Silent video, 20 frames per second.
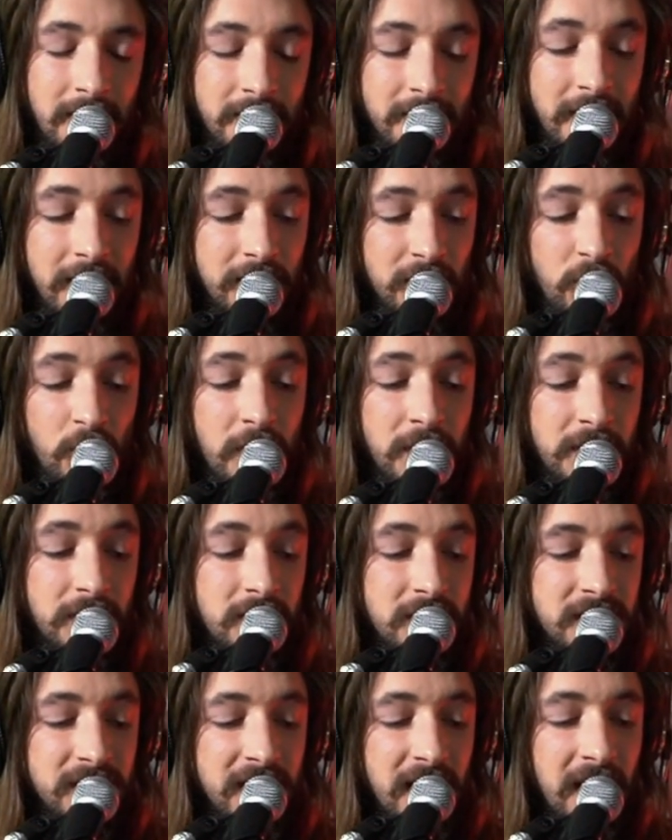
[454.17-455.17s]
then you
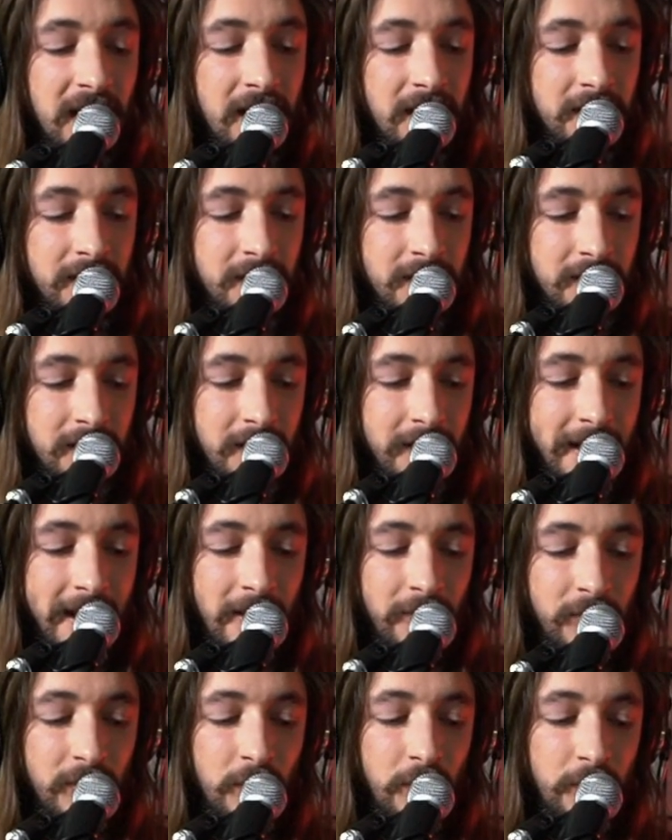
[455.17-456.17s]
understand
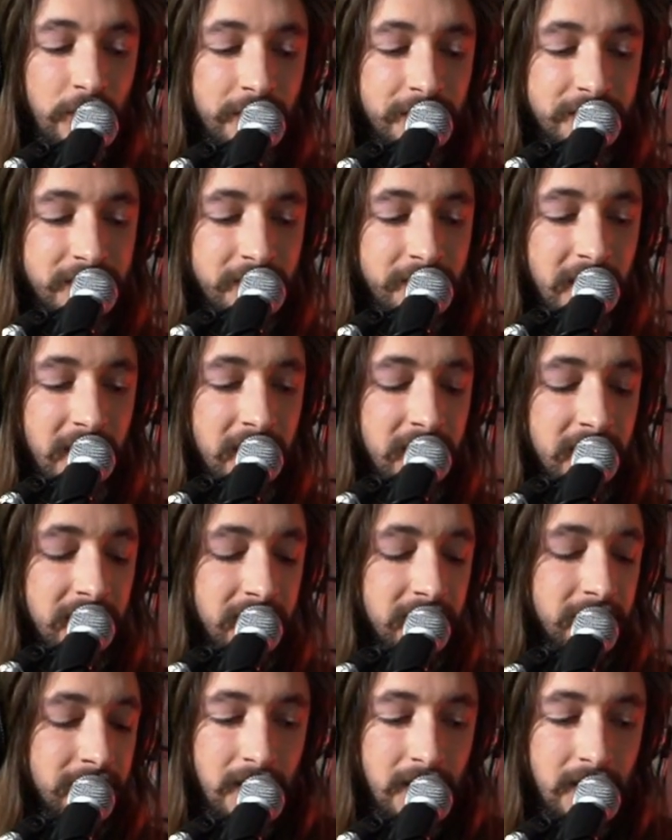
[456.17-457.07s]
how chords are made.